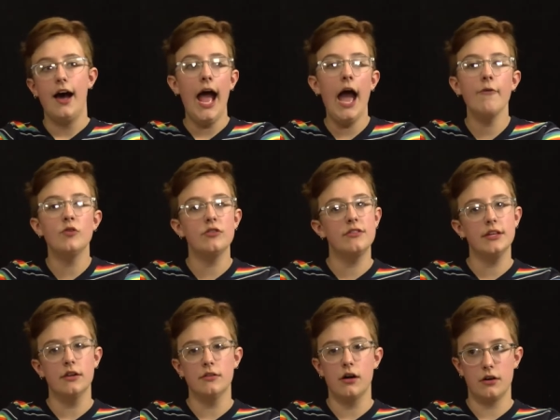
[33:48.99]
I haven't
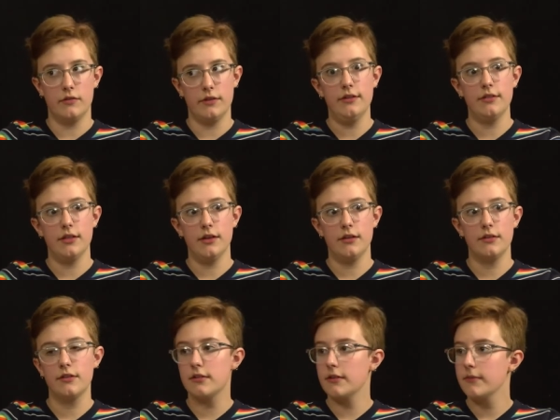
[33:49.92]
seen a, a lot of these
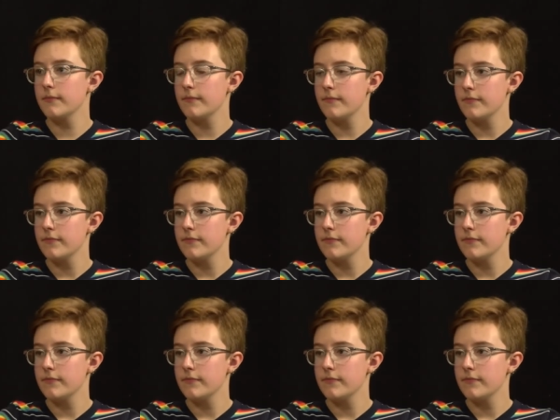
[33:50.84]
things. I